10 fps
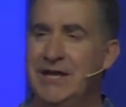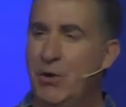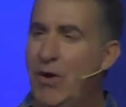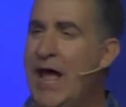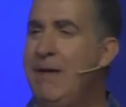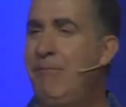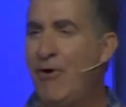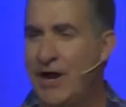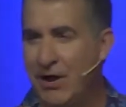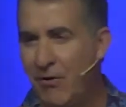Now, what I'm
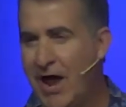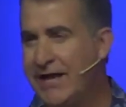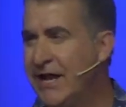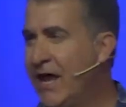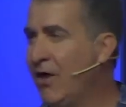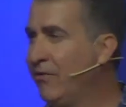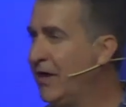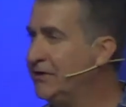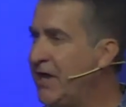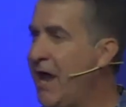praying right now
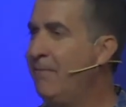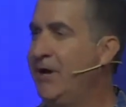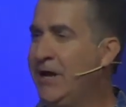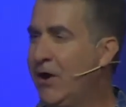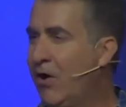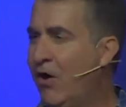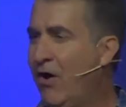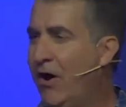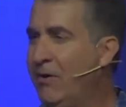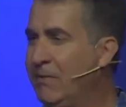that's happening in our
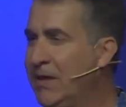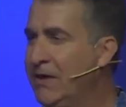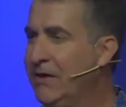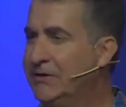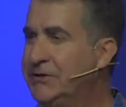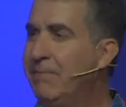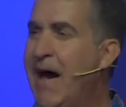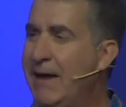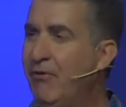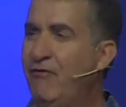heart is a
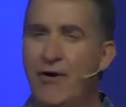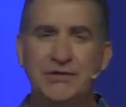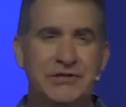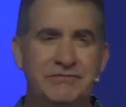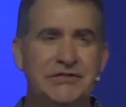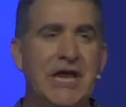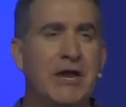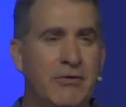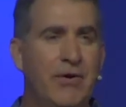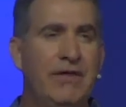Bible verse of 2
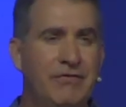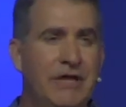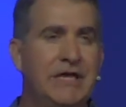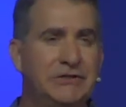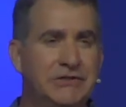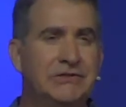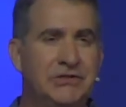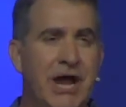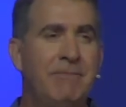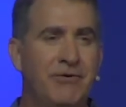Corinthians
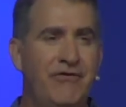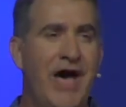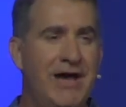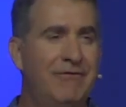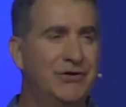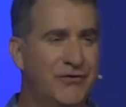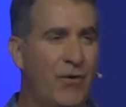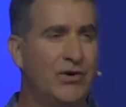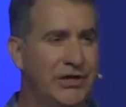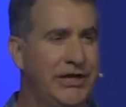chapter 5, verse
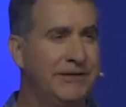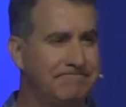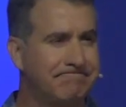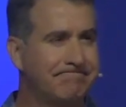14.